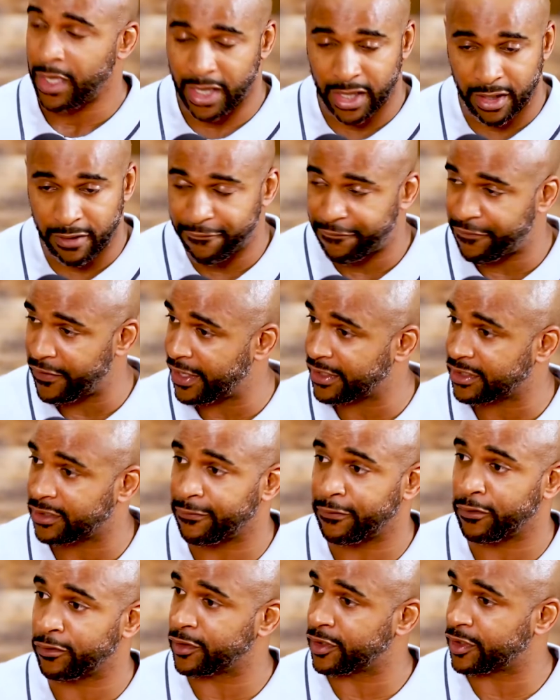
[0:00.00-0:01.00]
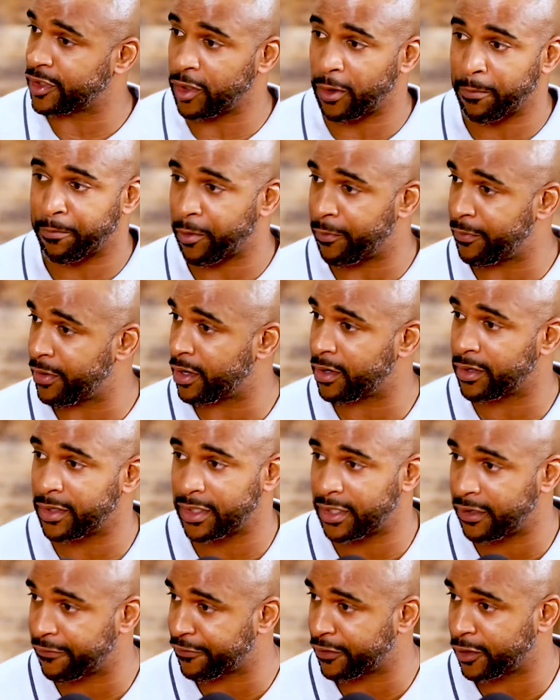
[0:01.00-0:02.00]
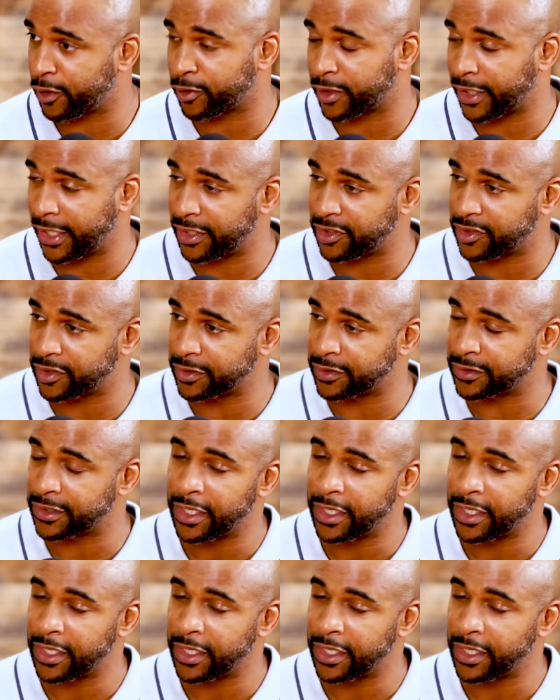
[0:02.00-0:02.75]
in festivals, it's still premiering in different locations.